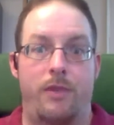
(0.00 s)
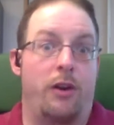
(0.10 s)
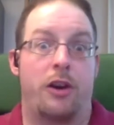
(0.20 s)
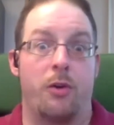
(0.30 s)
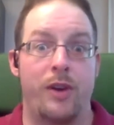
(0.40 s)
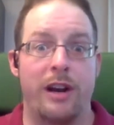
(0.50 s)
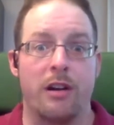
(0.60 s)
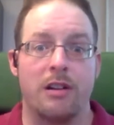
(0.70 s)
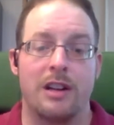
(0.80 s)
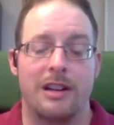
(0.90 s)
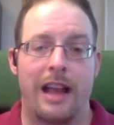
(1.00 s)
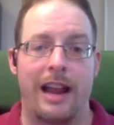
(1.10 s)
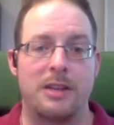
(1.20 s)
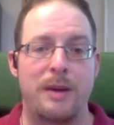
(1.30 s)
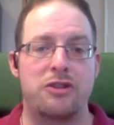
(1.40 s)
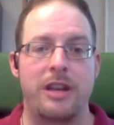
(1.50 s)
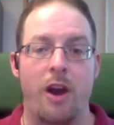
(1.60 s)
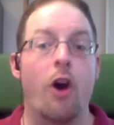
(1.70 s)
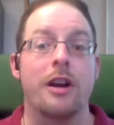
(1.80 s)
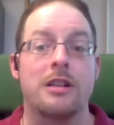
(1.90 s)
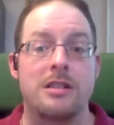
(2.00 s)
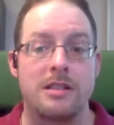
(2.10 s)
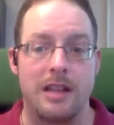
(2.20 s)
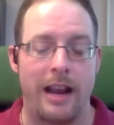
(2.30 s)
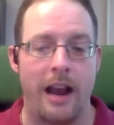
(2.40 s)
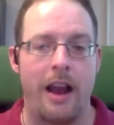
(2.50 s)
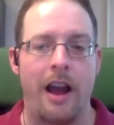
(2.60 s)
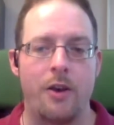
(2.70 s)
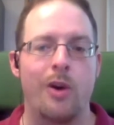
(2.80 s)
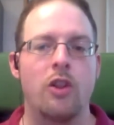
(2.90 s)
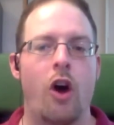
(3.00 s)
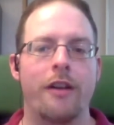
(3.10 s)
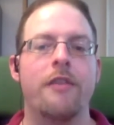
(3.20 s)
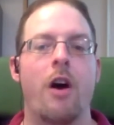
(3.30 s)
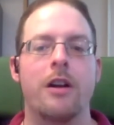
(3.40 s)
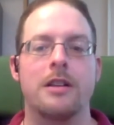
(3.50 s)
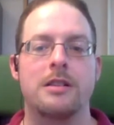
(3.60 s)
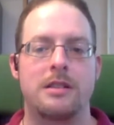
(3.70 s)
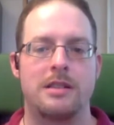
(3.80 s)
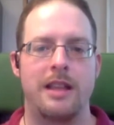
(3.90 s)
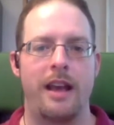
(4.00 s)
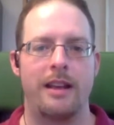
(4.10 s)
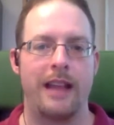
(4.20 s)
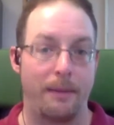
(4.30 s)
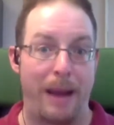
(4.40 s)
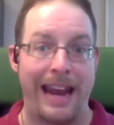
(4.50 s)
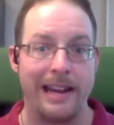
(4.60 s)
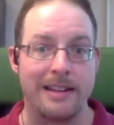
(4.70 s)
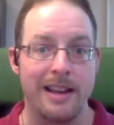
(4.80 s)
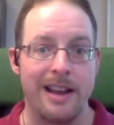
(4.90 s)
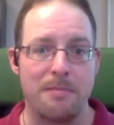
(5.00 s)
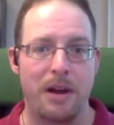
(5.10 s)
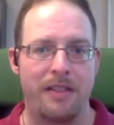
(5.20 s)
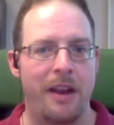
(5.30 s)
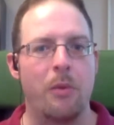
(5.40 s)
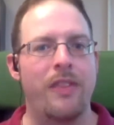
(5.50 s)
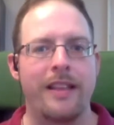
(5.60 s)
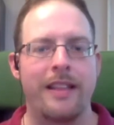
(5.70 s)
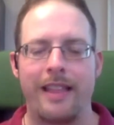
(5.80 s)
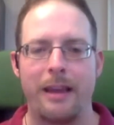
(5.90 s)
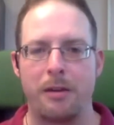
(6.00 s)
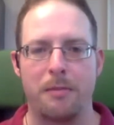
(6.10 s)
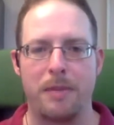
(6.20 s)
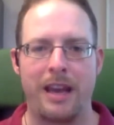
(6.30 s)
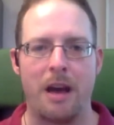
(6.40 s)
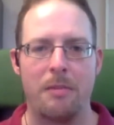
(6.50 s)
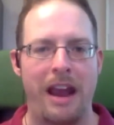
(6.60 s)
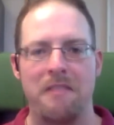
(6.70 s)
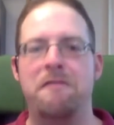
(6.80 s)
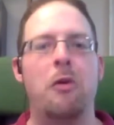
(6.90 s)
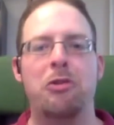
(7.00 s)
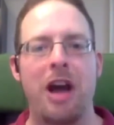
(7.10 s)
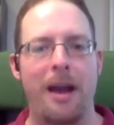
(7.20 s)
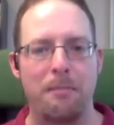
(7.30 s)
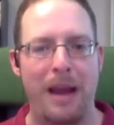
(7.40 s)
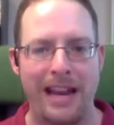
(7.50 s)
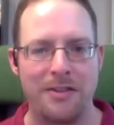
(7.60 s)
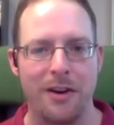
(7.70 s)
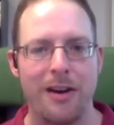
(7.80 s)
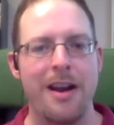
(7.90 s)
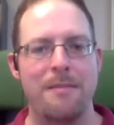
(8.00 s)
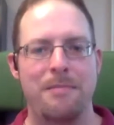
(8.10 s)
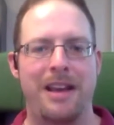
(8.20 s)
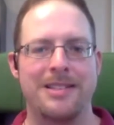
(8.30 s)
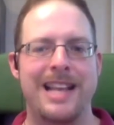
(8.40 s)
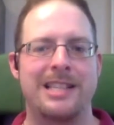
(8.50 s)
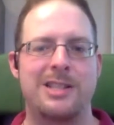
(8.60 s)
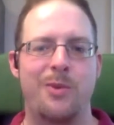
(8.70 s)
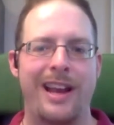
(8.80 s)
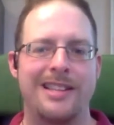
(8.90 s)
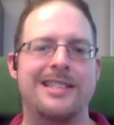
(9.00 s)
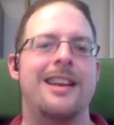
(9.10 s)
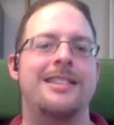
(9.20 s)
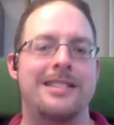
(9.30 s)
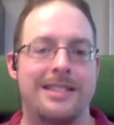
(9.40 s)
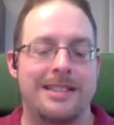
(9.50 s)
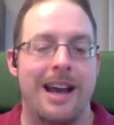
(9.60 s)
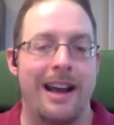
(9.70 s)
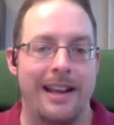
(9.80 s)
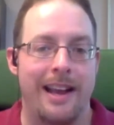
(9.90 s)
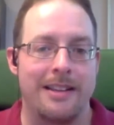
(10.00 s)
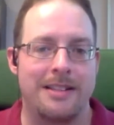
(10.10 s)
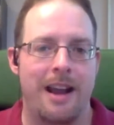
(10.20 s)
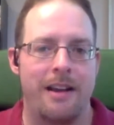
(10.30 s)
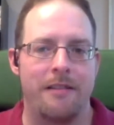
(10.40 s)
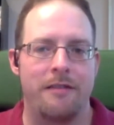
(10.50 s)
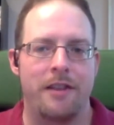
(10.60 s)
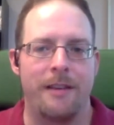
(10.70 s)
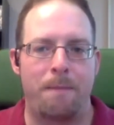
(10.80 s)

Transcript: career, right? Especially artists. Like I know a lot of artists that like paint, but they don't think that they can become a full-time painter, because that's the way society has kind of